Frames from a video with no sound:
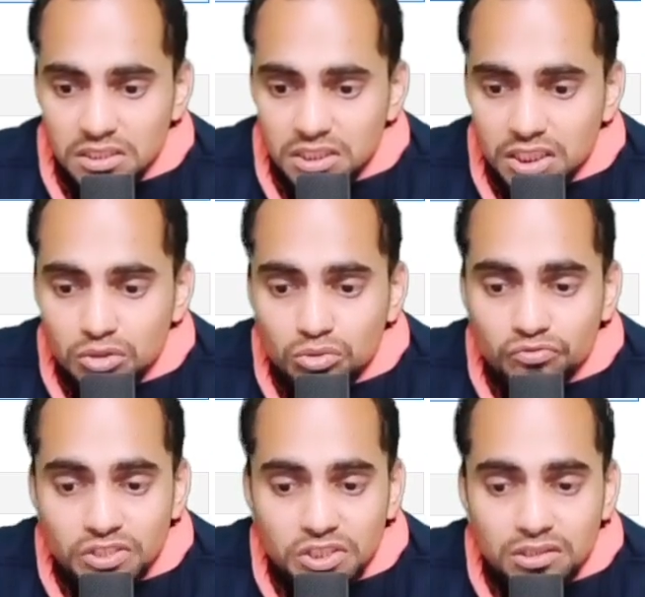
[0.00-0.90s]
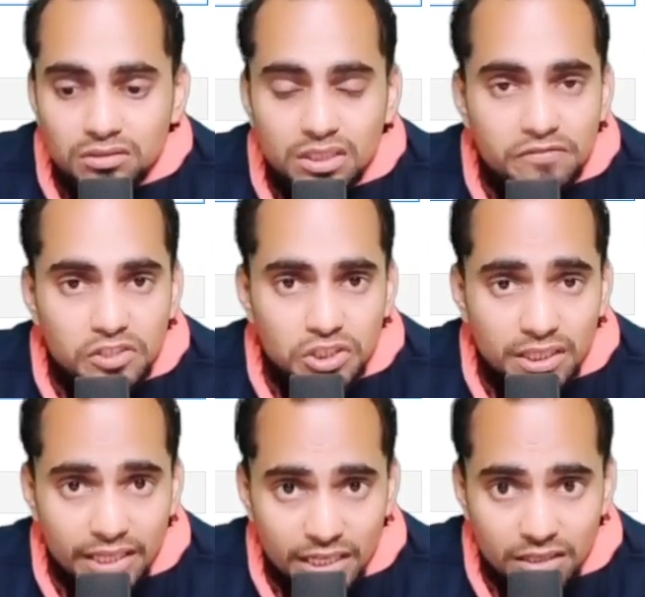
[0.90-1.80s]
zero
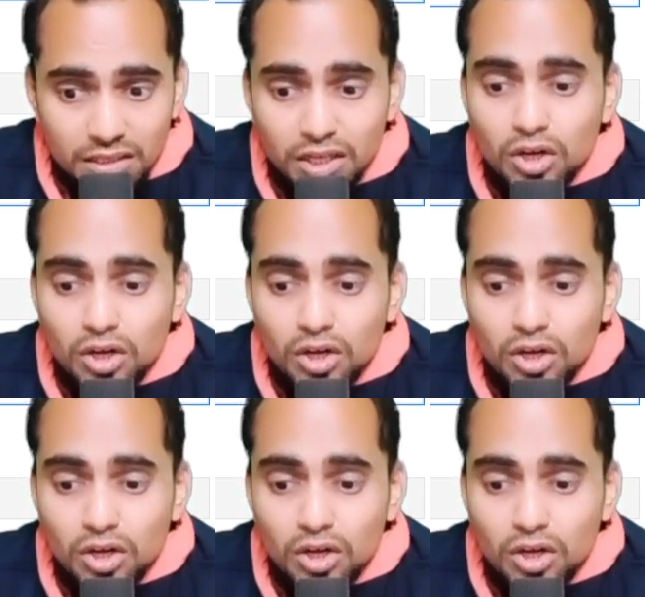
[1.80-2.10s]
division error